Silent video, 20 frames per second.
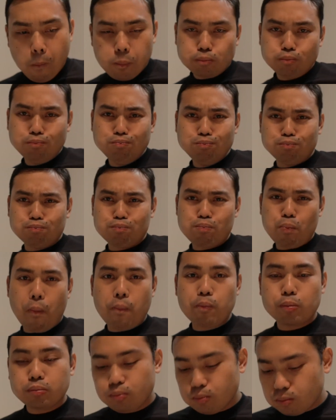
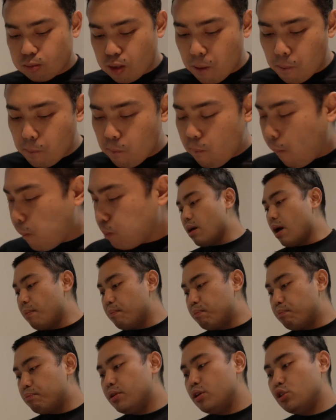I'm
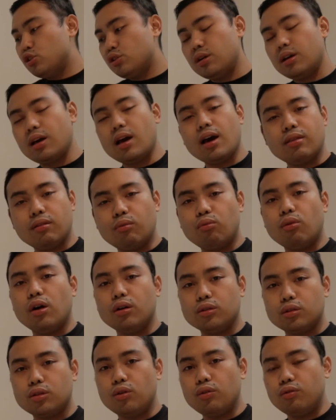pretty sure I got the
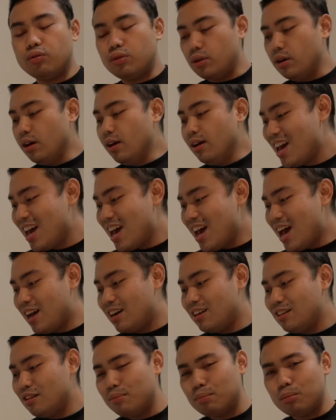wrong tofu. I
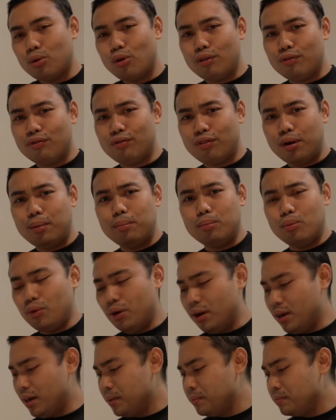need a more firm
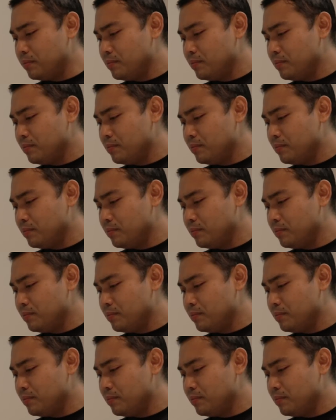one.